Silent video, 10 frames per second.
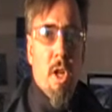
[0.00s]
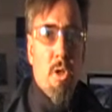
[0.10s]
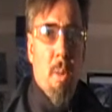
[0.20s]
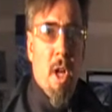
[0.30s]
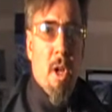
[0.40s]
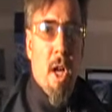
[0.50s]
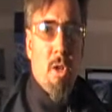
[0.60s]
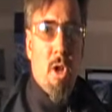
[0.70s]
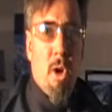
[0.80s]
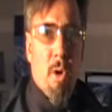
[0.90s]
because metal
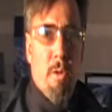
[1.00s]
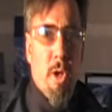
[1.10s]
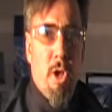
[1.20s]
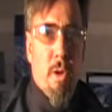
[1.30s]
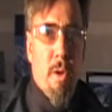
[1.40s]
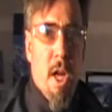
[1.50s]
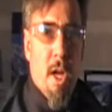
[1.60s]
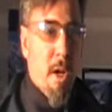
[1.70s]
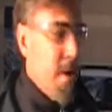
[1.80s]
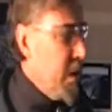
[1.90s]
has a coefficient
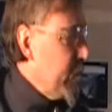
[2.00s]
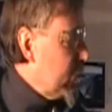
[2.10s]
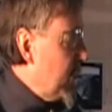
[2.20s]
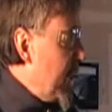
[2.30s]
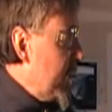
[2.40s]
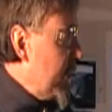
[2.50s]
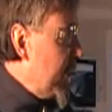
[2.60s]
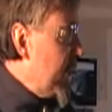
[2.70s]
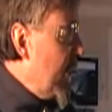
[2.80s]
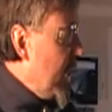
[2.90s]
of
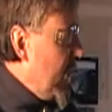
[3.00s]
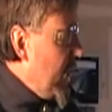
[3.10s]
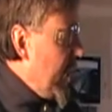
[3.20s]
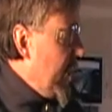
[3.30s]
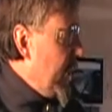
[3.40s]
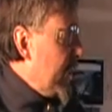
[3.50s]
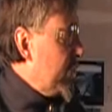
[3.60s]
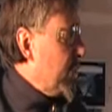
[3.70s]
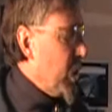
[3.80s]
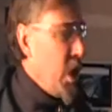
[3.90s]
expansion, and as
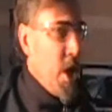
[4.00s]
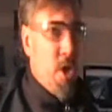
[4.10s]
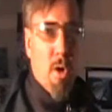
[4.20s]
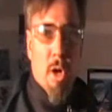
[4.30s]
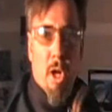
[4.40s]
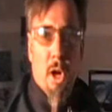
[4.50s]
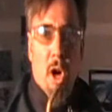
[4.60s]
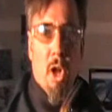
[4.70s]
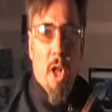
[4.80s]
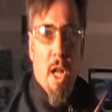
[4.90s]
you put heat to it,
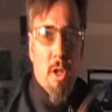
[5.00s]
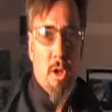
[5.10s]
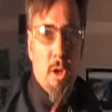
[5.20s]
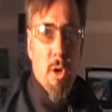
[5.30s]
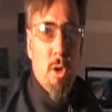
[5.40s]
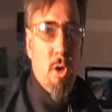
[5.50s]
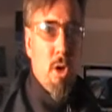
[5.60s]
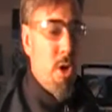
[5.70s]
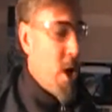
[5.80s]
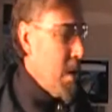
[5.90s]
all that
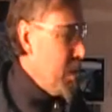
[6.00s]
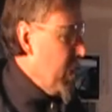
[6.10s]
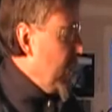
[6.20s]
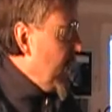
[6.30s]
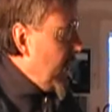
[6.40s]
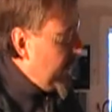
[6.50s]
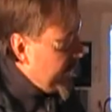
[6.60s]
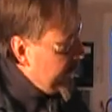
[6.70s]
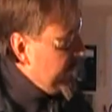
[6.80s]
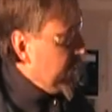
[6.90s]
loosens up, and
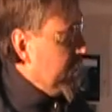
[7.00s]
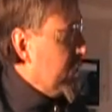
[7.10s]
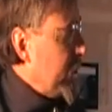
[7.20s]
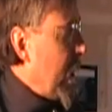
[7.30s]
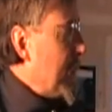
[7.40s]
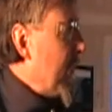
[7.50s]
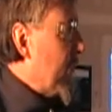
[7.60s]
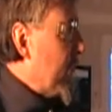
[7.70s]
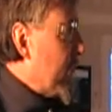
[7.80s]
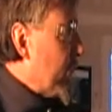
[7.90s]
then you can snap that
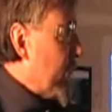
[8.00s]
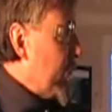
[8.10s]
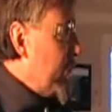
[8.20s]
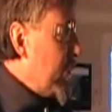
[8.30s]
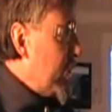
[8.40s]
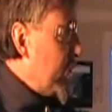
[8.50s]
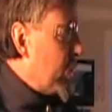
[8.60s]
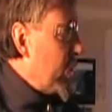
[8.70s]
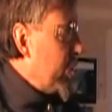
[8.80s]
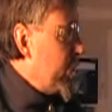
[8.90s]
little
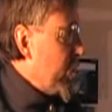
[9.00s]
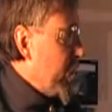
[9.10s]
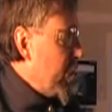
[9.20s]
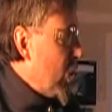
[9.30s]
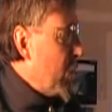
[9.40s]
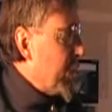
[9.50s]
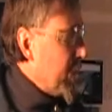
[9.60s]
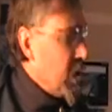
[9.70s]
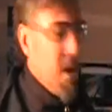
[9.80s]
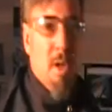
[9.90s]
corroded joint open.